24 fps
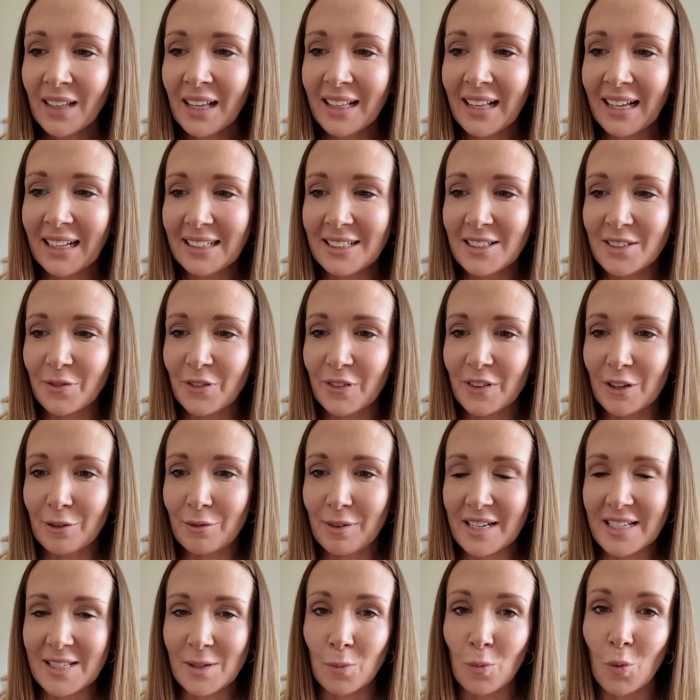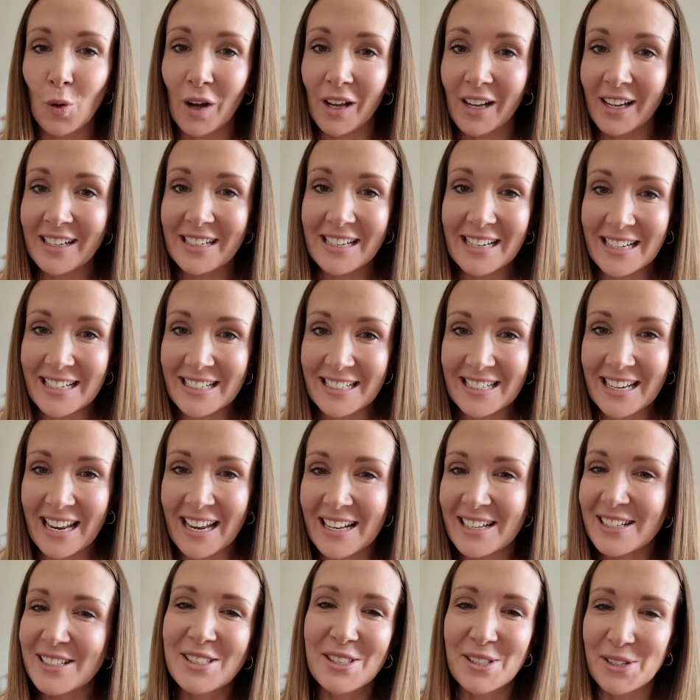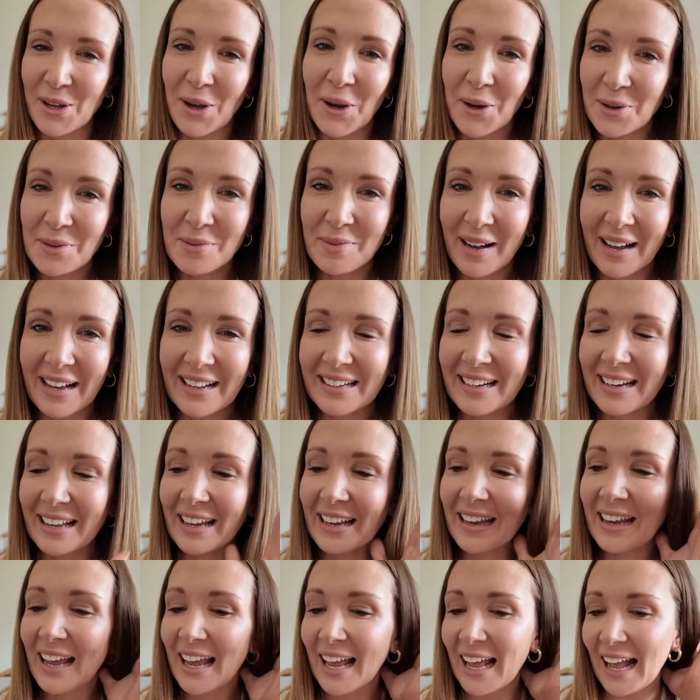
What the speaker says: and for the reason why I needed it so badly.